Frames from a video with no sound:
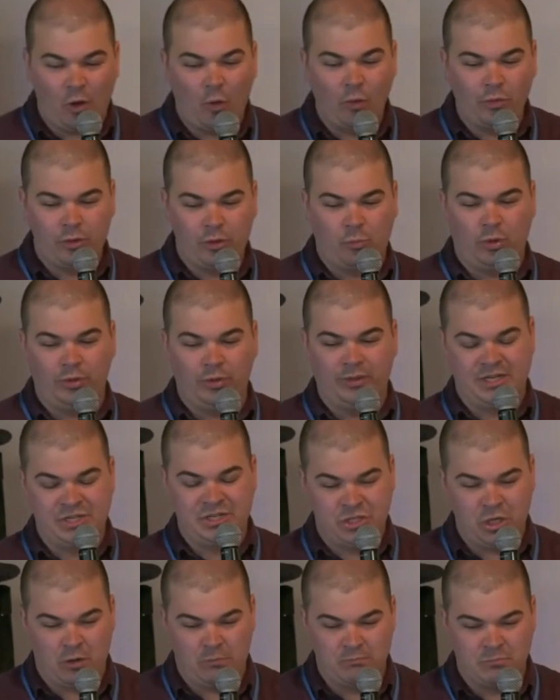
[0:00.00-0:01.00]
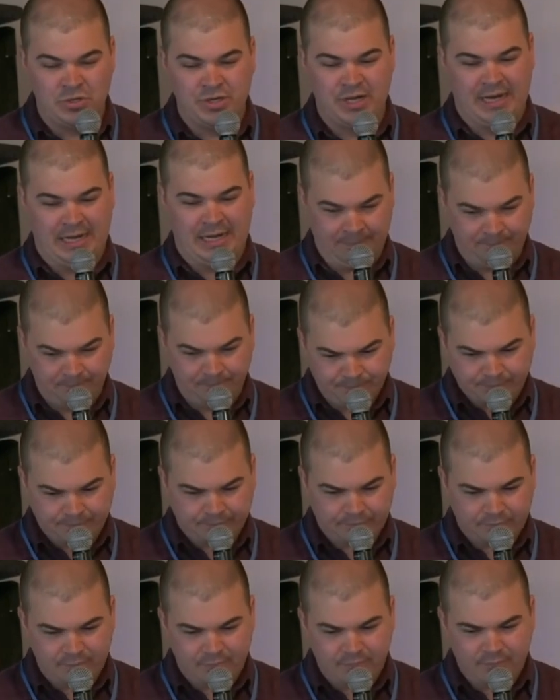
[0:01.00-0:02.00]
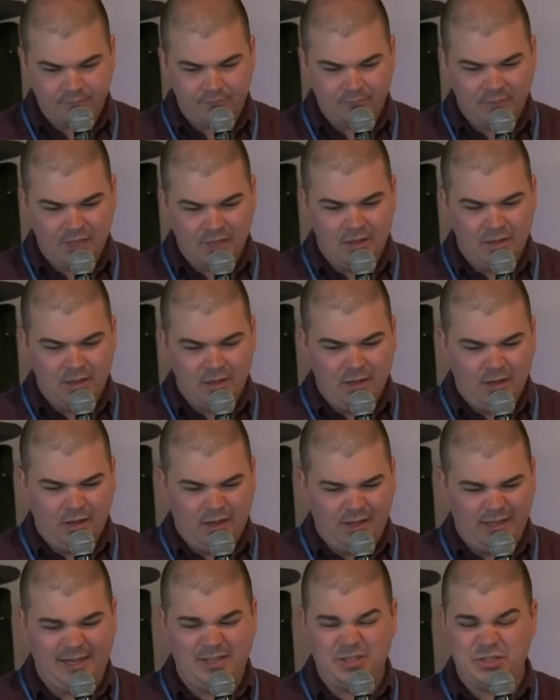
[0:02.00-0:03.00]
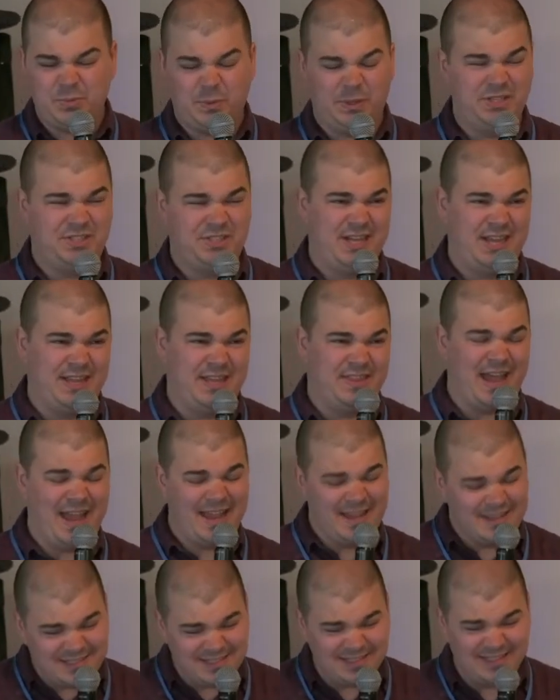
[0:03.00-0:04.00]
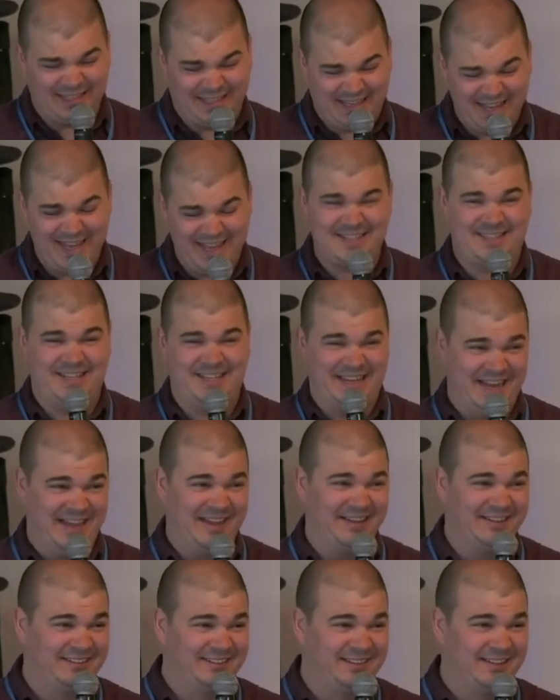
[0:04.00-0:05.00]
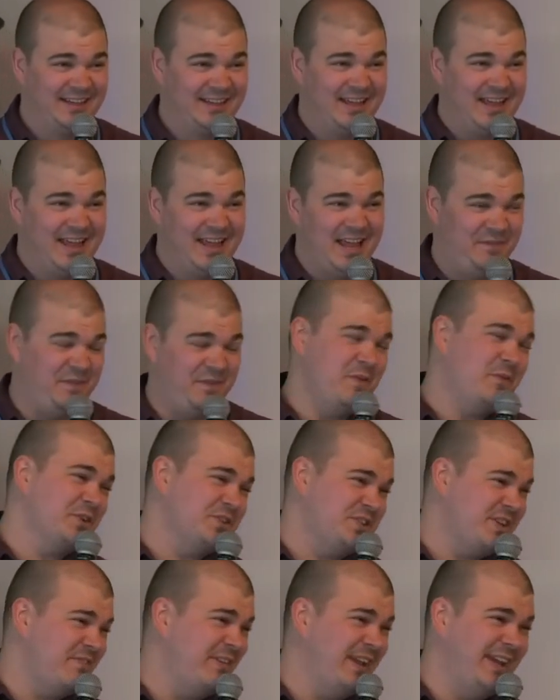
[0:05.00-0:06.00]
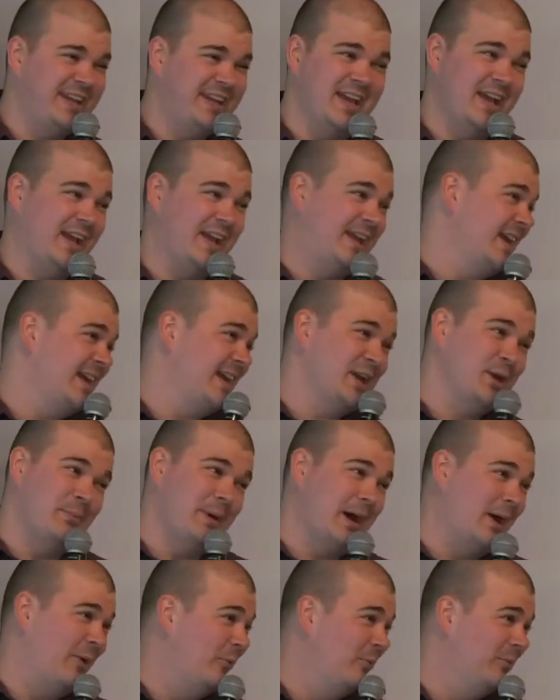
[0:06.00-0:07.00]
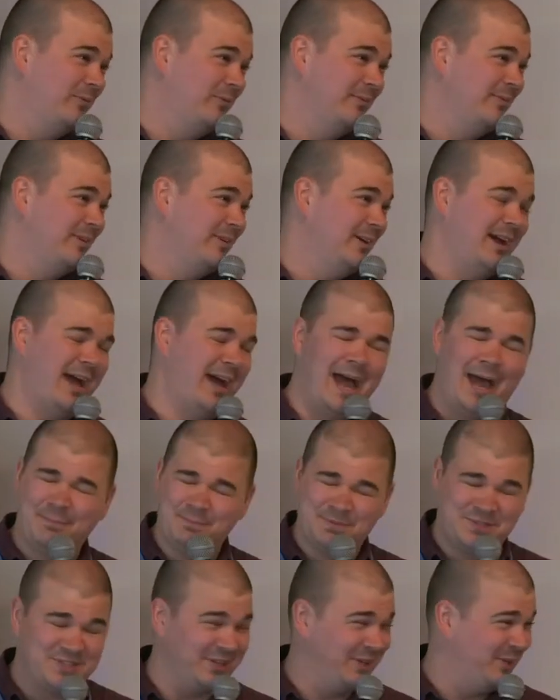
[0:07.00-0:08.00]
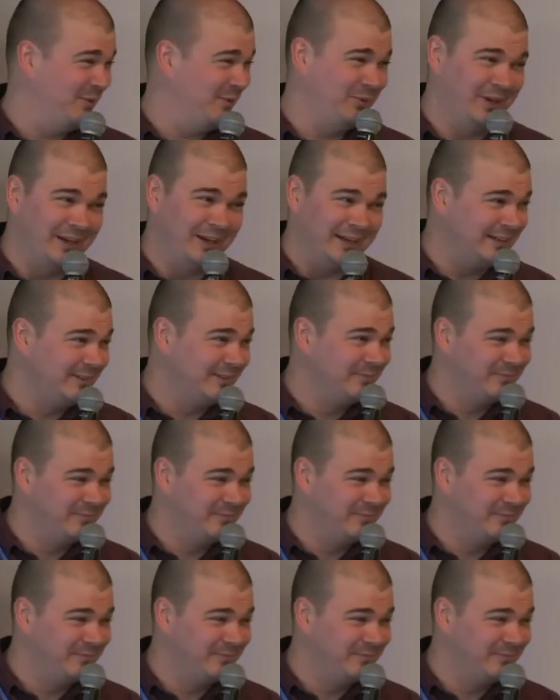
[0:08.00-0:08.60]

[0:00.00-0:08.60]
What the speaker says: they want is your money. And I just want to say that isn't the case here. If you've got 70k kicking about, absolutely.